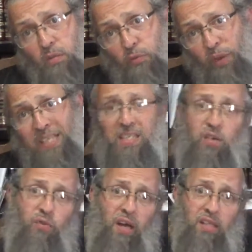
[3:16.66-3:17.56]

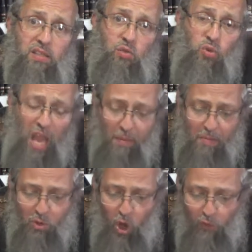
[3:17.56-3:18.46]
festivals, to
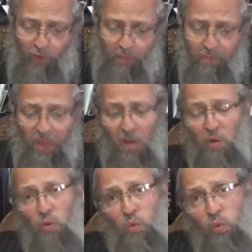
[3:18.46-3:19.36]
Yamim Tovim,
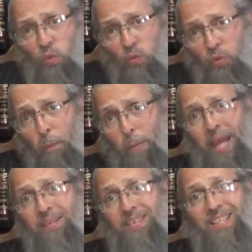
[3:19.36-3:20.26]

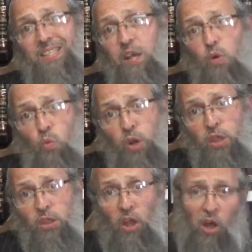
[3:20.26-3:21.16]
repentance,
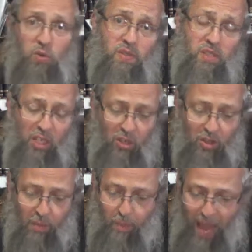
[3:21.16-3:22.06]
with no sin on
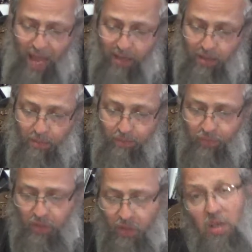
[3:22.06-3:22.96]
their back
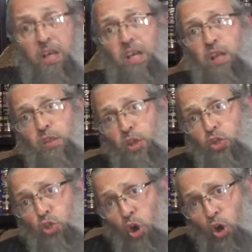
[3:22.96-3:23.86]
the
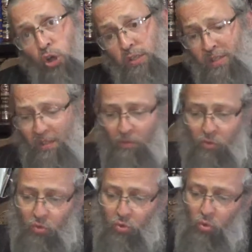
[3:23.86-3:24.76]
choice
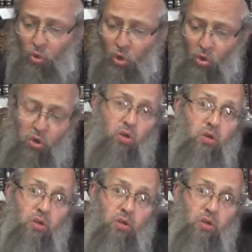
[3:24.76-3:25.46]
to look